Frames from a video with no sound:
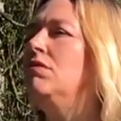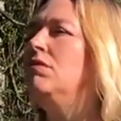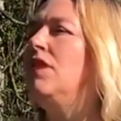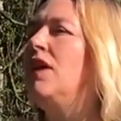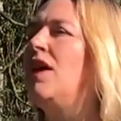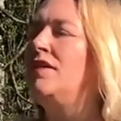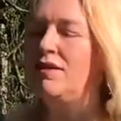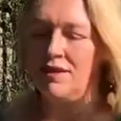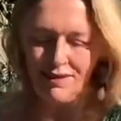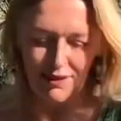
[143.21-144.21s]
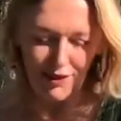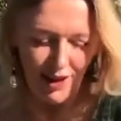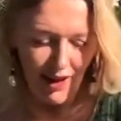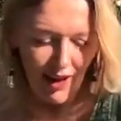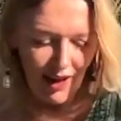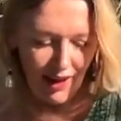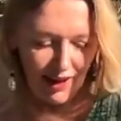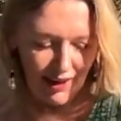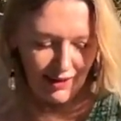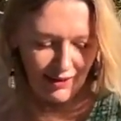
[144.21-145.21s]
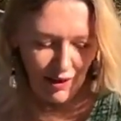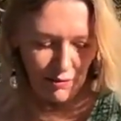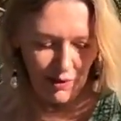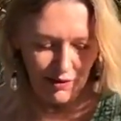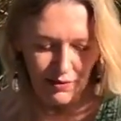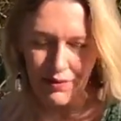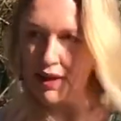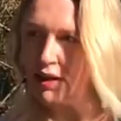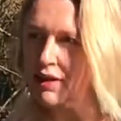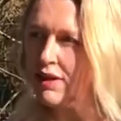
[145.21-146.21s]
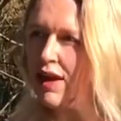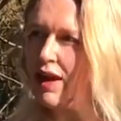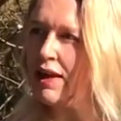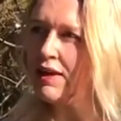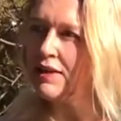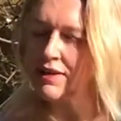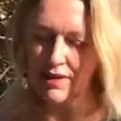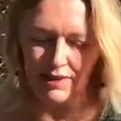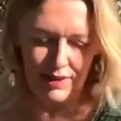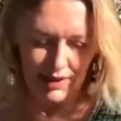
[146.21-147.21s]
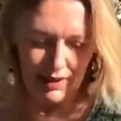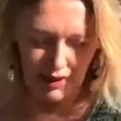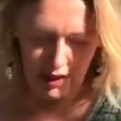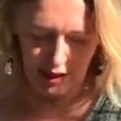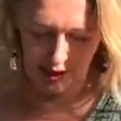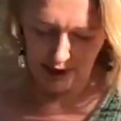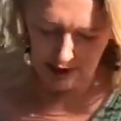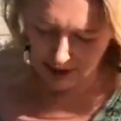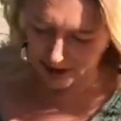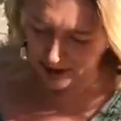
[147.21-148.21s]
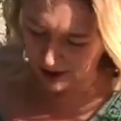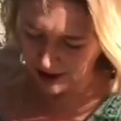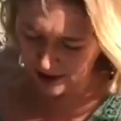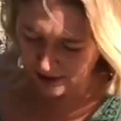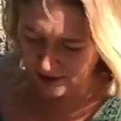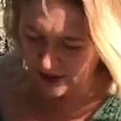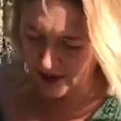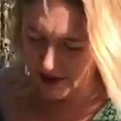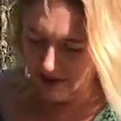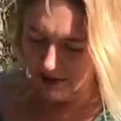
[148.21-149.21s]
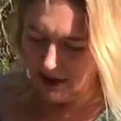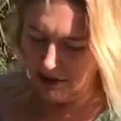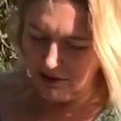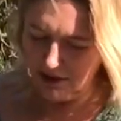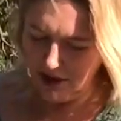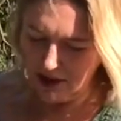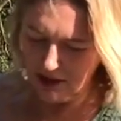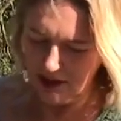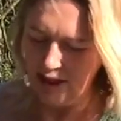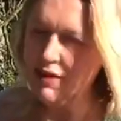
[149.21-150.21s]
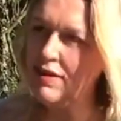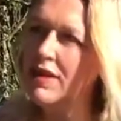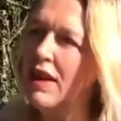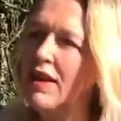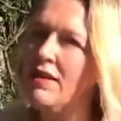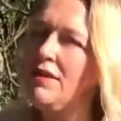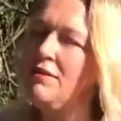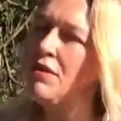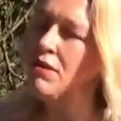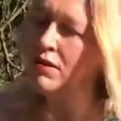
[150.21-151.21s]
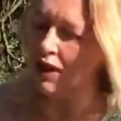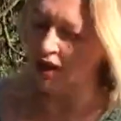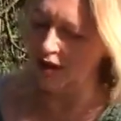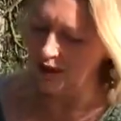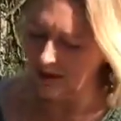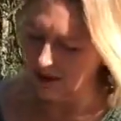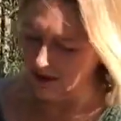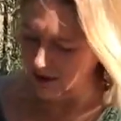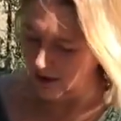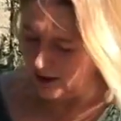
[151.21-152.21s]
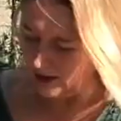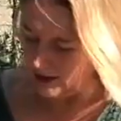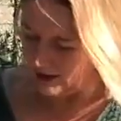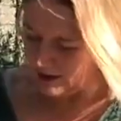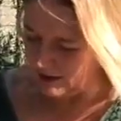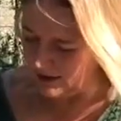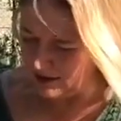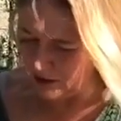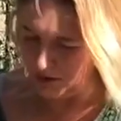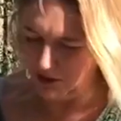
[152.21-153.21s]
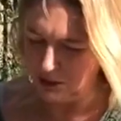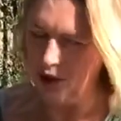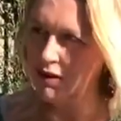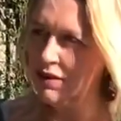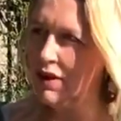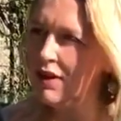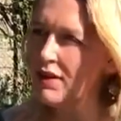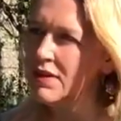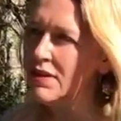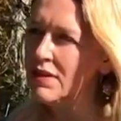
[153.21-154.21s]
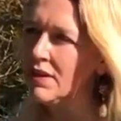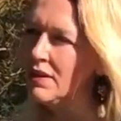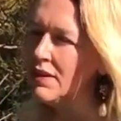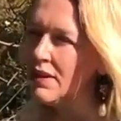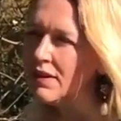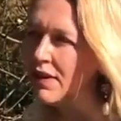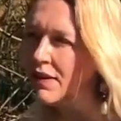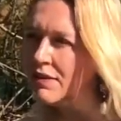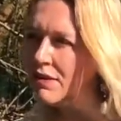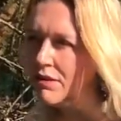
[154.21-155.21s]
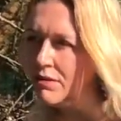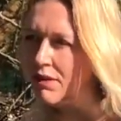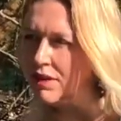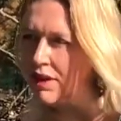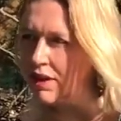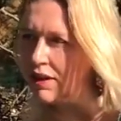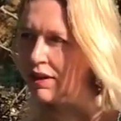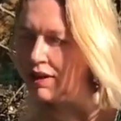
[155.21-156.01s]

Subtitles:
the cat assistant, is Thomas Feed, and he is a 19th century artist. And if you look at some of the works that I included here,